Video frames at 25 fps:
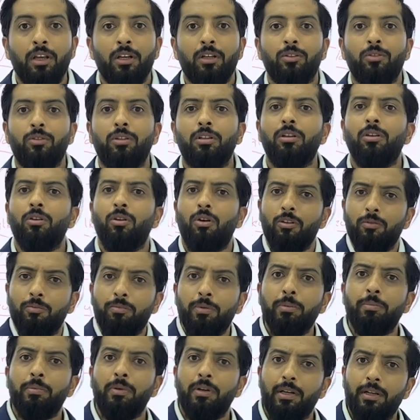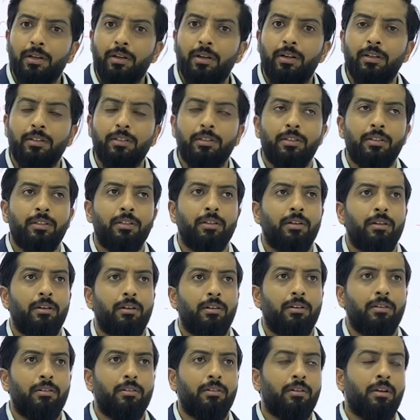so there are a lot of people like us
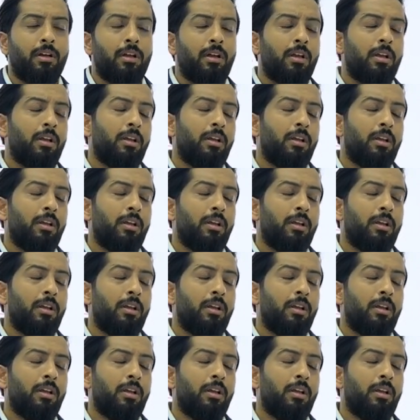uh,